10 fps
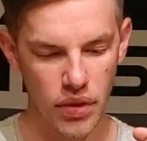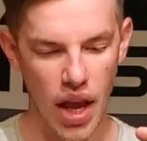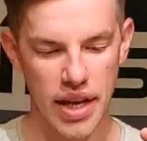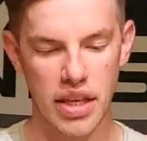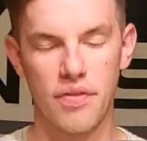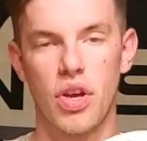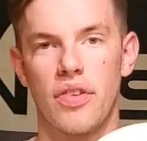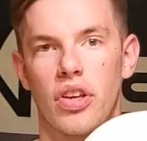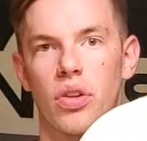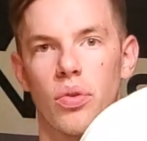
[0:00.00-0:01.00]
can give you
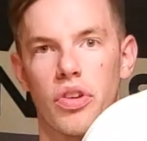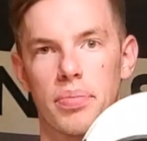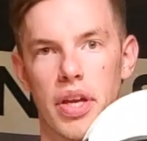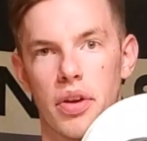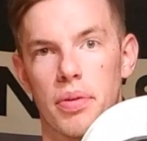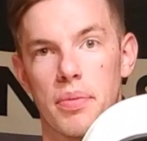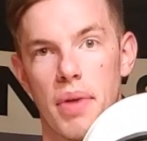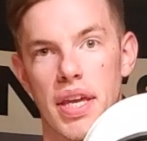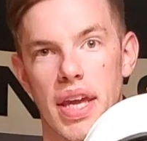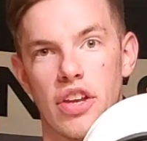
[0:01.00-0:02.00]
guys a close up later, but the
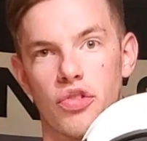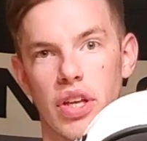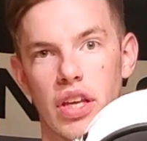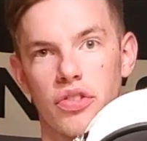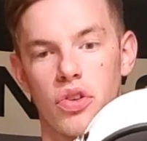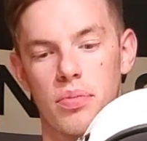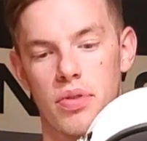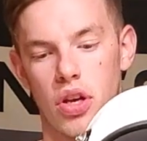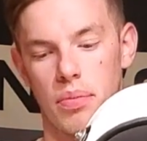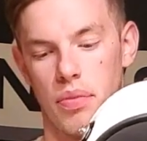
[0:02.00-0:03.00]
mic and drinking tube
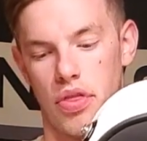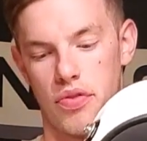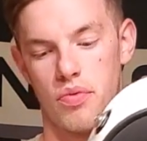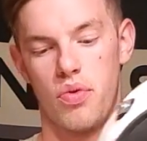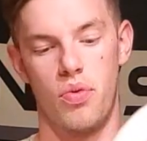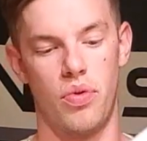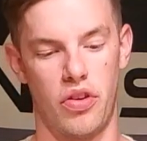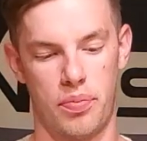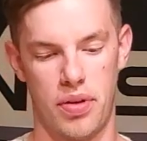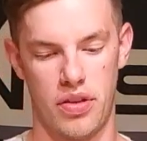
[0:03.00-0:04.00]
come through
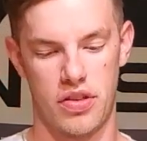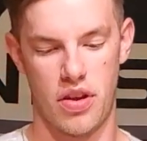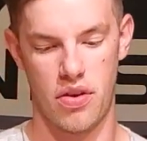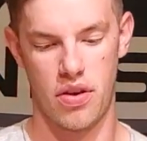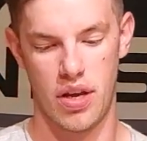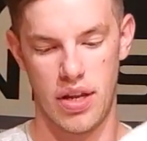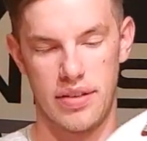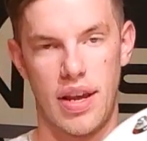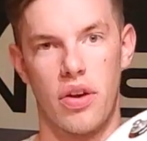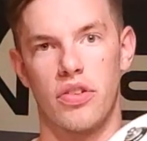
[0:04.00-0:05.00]
this piece here
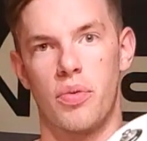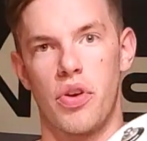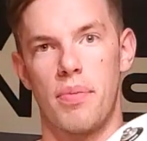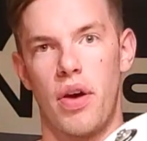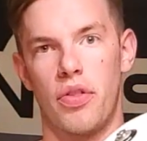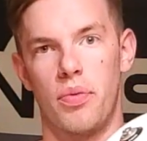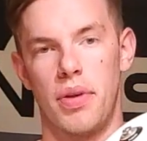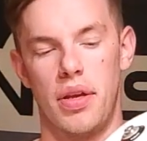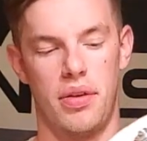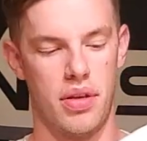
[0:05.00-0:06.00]
down into where your mouth would
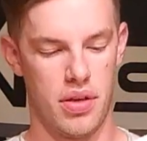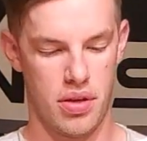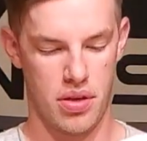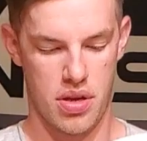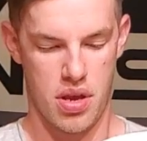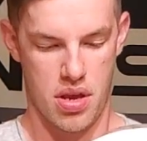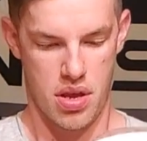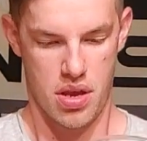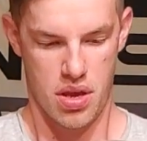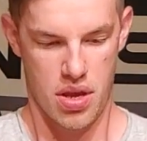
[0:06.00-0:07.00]
be.
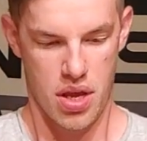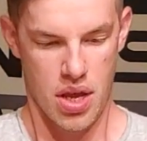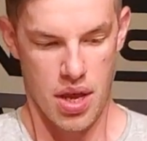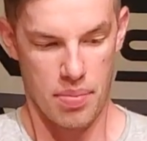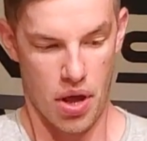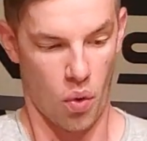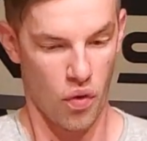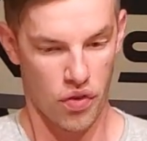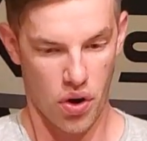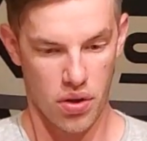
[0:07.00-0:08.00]
But
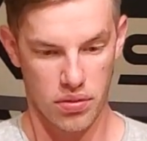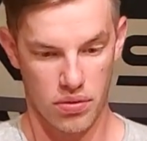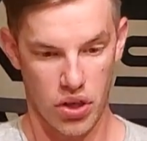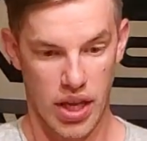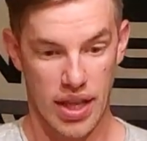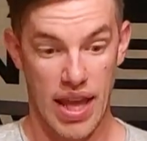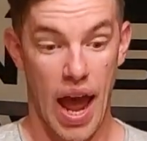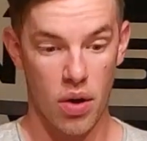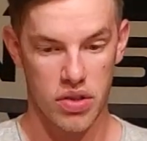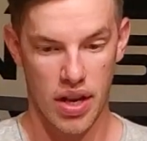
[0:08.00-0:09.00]
overall, looking on the
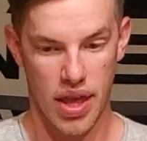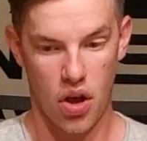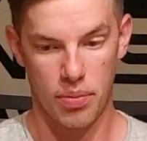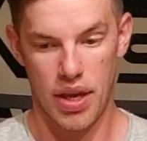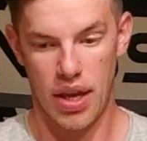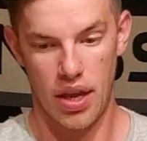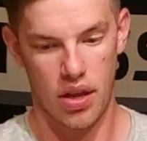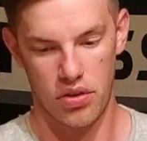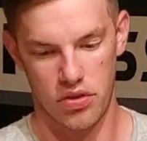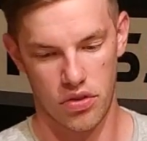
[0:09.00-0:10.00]
outside of the helmet, it
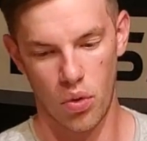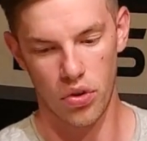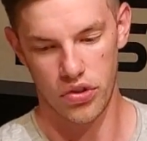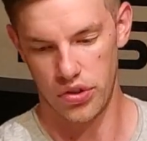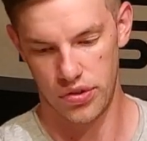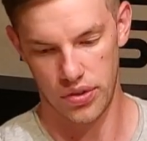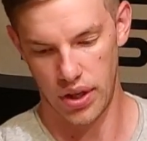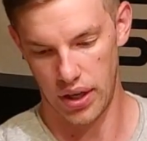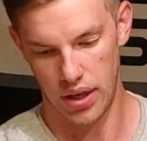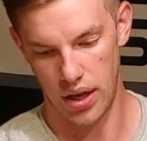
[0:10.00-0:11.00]
is gorgeous.
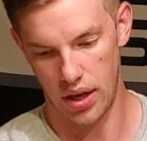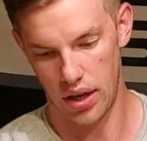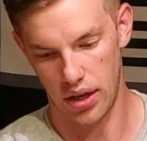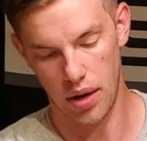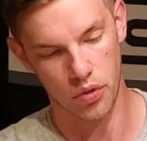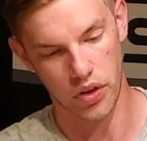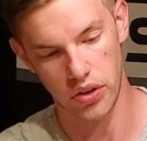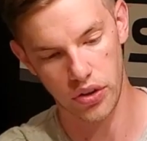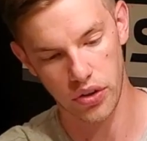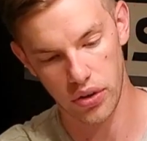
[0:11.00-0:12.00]
Like, it comes with a
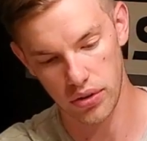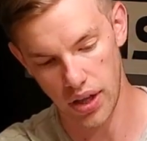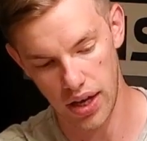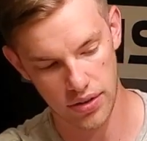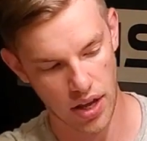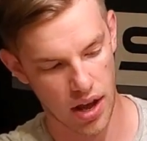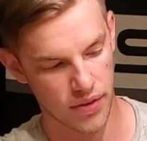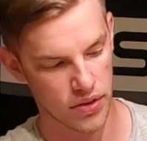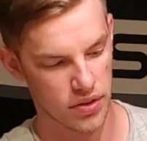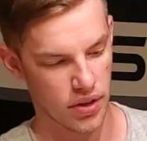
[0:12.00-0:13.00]
clear lens,
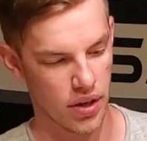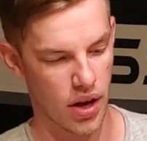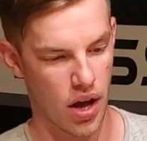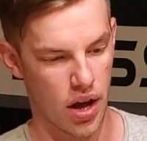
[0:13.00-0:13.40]
obviously.